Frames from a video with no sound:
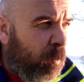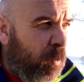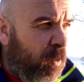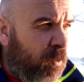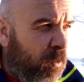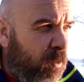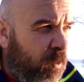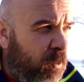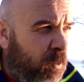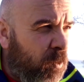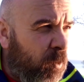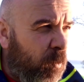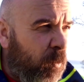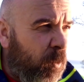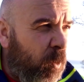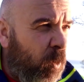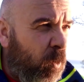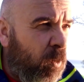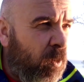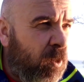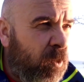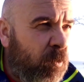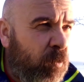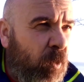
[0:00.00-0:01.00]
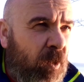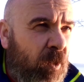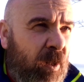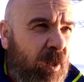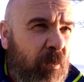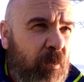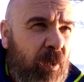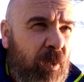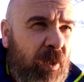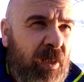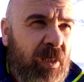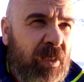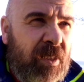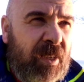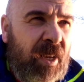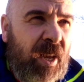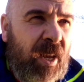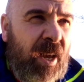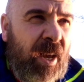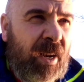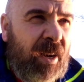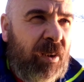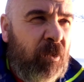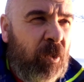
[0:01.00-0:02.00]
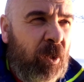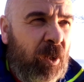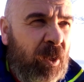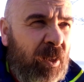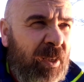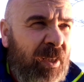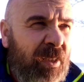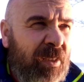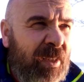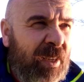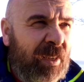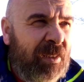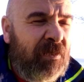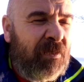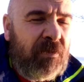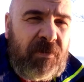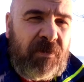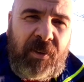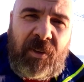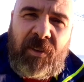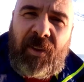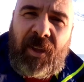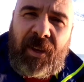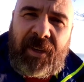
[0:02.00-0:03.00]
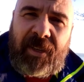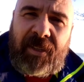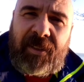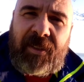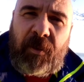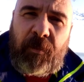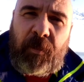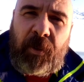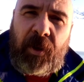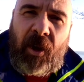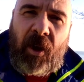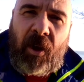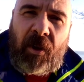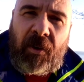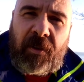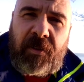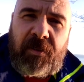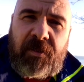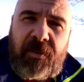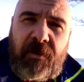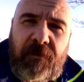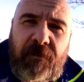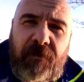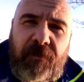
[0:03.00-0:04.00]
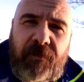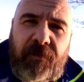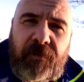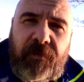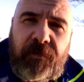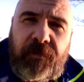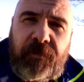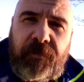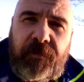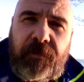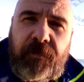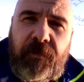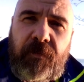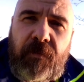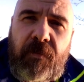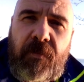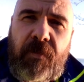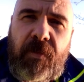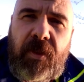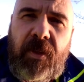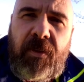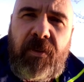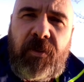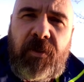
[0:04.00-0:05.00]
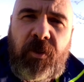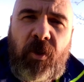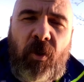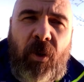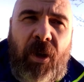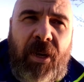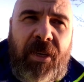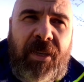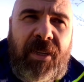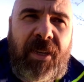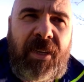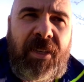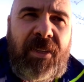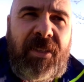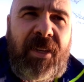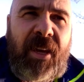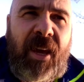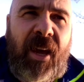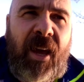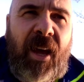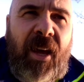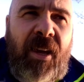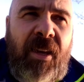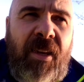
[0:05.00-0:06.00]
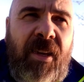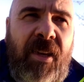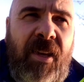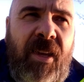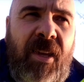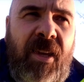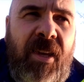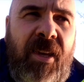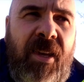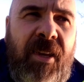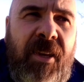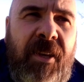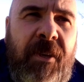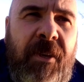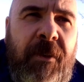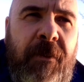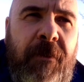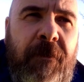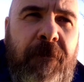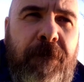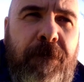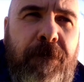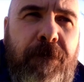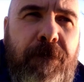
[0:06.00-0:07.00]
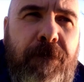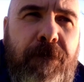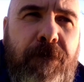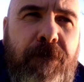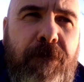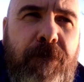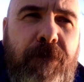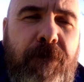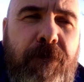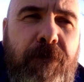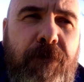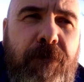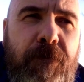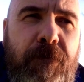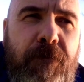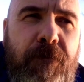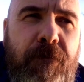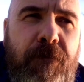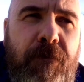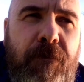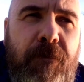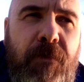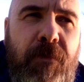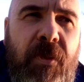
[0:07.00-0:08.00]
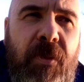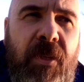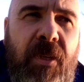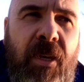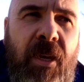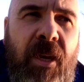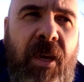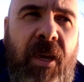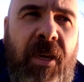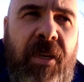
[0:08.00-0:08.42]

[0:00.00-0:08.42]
This morning I didn't do my yoga. I was meant to get up and do some yoga this morning, but instead I really didn't feel like it, to be honest. So I did